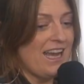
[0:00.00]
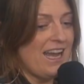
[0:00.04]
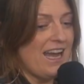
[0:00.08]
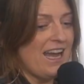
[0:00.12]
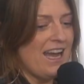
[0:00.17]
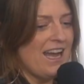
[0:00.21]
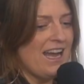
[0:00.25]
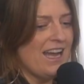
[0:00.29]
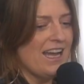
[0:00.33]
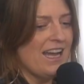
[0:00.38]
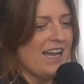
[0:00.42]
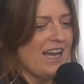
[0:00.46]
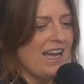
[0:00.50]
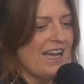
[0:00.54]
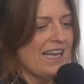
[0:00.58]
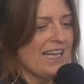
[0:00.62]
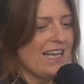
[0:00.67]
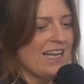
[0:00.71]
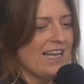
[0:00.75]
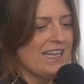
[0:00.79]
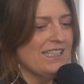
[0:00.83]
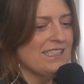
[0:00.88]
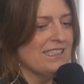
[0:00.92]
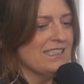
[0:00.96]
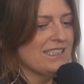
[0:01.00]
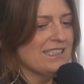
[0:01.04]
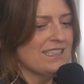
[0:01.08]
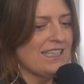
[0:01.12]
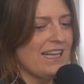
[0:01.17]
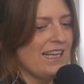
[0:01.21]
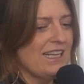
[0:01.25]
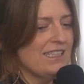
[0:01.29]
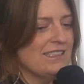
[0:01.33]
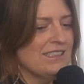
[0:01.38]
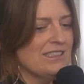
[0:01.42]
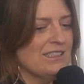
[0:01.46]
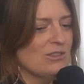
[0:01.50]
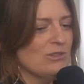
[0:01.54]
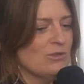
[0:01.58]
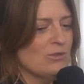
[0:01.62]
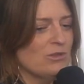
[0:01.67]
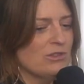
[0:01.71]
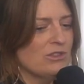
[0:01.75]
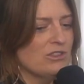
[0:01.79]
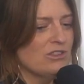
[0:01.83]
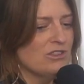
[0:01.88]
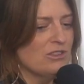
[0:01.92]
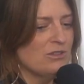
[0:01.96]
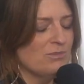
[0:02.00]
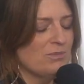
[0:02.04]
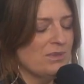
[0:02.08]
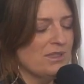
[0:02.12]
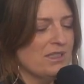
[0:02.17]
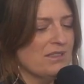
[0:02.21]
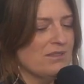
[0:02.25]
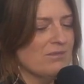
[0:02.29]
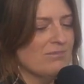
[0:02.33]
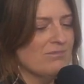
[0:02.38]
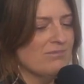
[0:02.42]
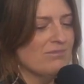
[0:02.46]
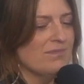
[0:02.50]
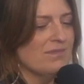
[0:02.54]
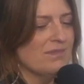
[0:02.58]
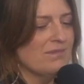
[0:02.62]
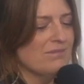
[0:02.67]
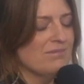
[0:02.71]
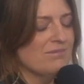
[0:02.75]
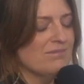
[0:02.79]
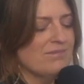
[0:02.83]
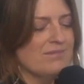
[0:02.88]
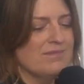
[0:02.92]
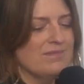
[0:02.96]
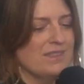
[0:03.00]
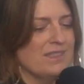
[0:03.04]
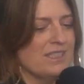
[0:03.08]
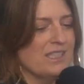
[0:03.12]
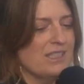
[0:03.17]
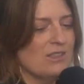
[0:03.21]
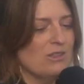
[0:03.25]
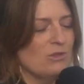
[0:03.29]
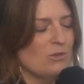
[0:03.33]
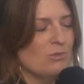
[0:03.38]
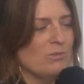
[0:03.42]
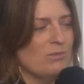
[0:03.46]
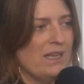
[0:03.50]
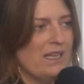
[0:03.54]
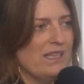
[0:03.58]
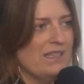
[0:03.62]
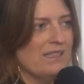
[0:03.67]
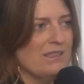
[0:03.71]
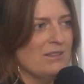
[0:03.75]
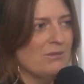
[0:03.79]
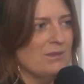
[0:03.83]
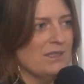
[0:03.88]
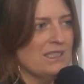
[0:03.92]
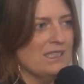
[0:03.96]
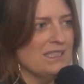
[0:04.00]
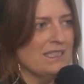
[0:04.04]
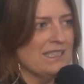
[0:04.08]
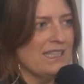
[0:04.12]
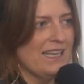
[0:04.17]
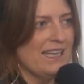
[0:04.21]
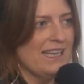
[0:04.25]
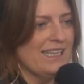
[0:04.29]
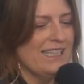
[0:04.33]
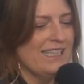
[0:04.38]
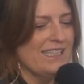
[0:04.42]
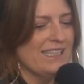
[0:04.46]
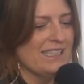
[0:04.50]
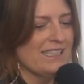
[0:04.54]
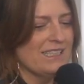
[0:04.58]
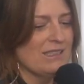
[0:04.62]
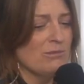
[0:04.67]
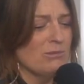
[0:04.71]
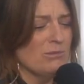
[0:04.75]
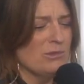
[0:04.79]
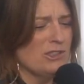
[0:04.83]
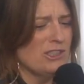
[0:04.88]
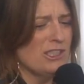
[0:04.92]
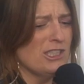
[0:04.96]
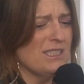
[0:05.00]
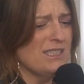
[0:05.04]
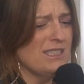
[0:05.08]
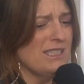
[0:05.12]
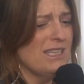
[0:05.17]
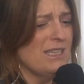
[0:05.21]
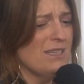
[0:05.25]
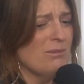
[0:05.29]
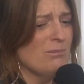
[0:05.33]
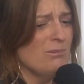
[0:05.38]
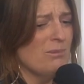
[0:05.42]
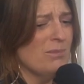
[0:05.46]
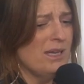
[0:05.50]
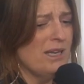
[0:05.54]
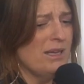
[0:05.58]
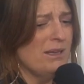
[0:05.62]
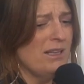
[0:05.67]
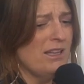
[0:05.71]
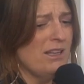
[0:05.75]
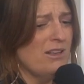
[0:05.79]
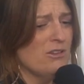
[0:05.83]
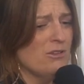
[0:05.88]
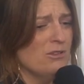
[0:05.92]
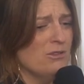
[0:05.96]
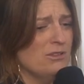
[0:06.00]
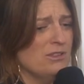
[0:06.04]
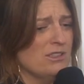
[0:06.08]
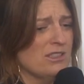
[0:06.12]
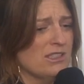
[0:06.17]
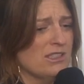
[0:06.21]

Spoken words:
I can't stand snorers, but I don't mind it when it's Annie. But she's getting pretty loud.